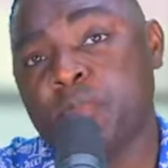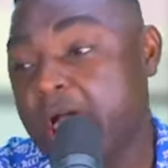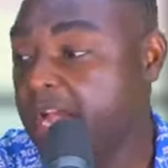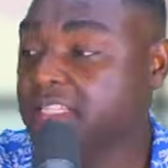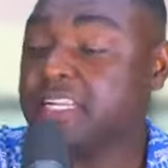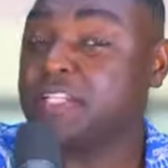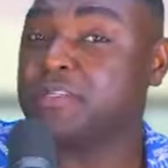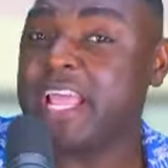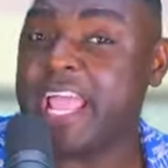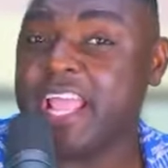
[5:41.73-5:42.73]
And internet
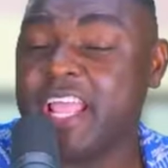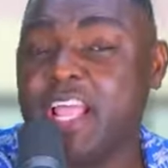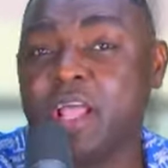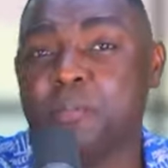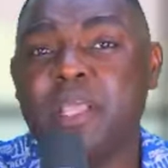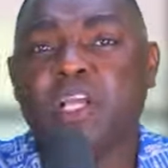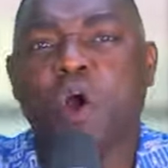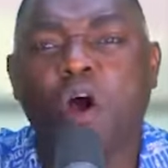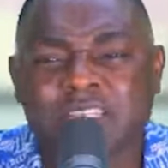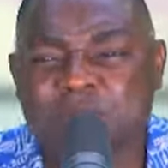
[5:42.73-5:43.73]
today,
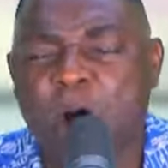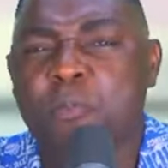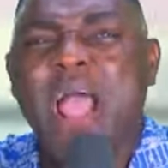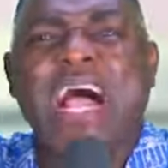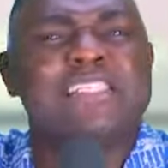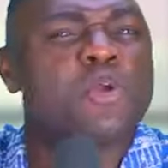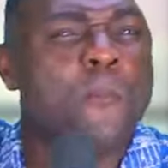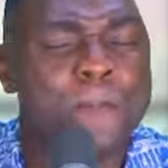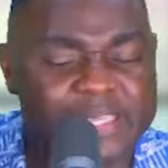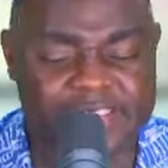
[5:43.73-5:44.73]
because Bawumia has no
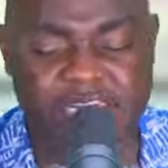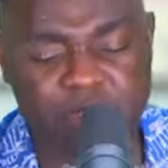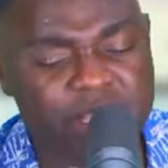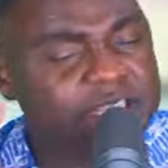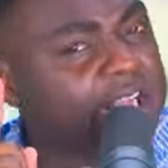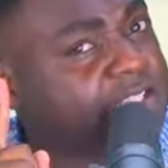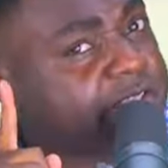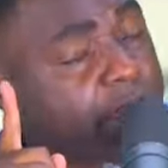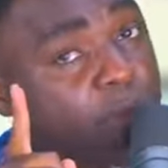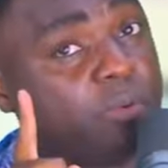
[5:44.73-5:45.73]
message, me
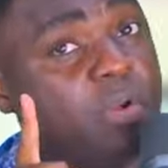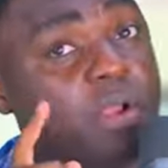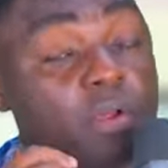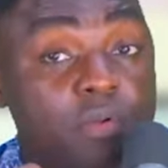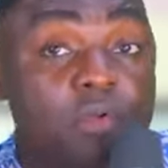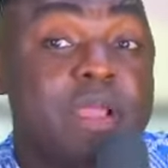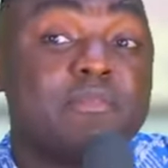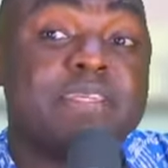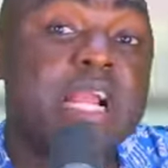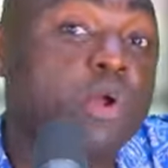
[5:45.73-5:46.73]
catch remo. We
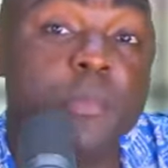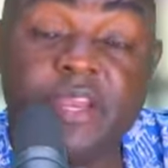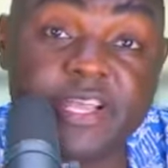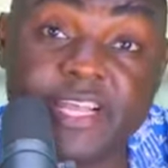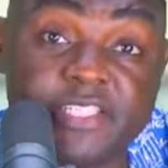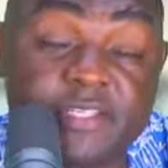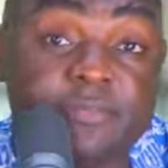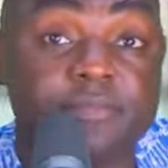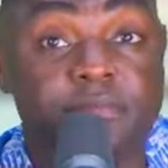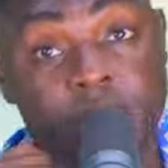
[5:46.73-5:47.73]
have done communication.
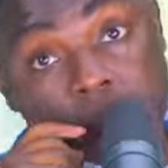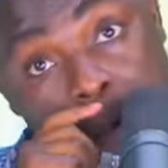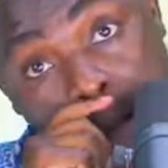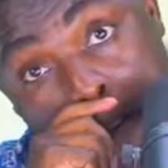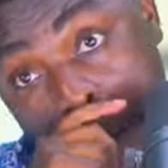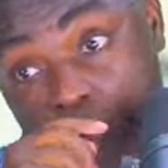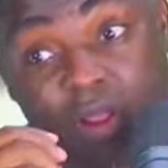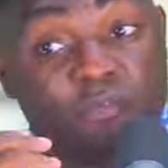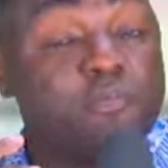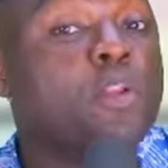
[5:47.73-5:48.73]

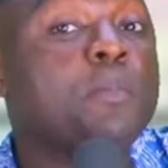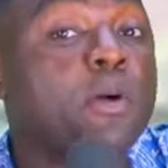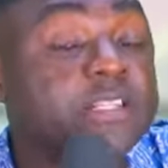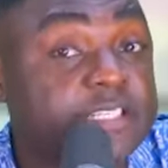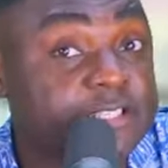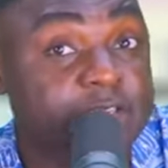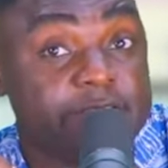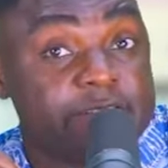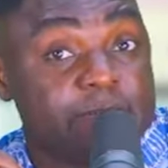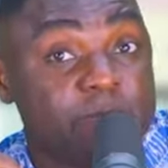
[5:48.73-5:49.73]
We have followed
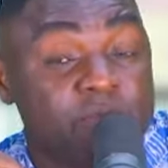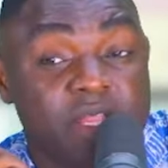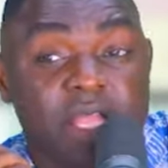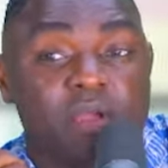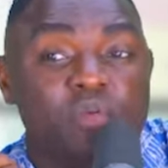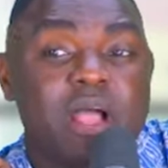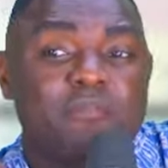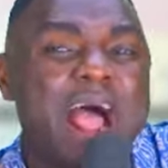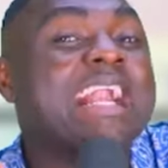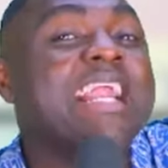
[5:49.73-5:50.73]
politicians. We
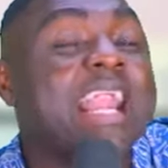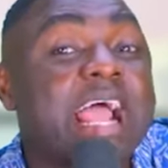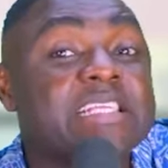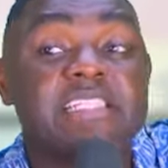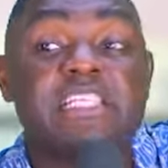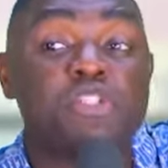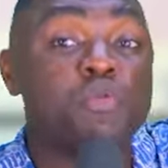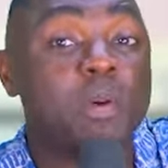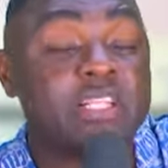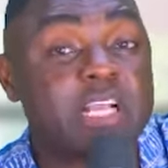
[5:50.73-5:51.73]
have analyzed these
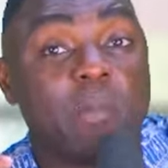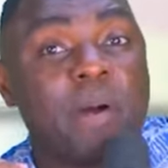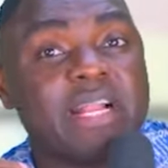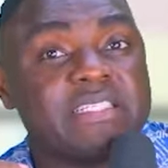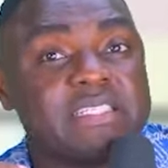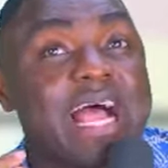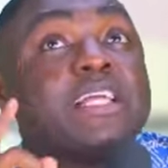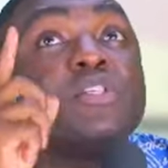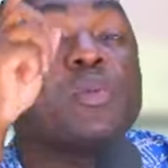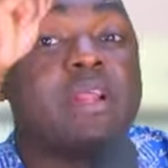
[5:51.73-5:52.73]
two political parties.
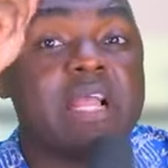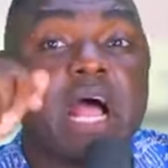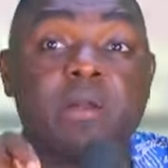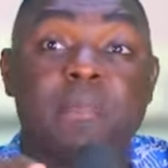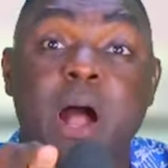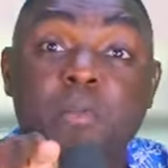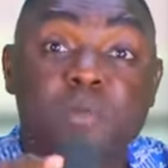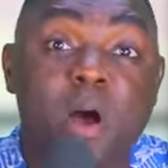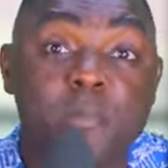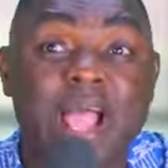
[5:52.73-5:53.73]
I swear to God,
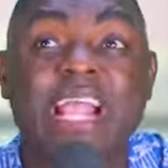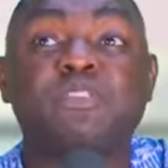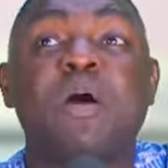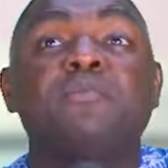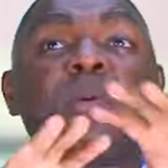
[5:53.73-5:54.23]
Mahamudu Bawumia is one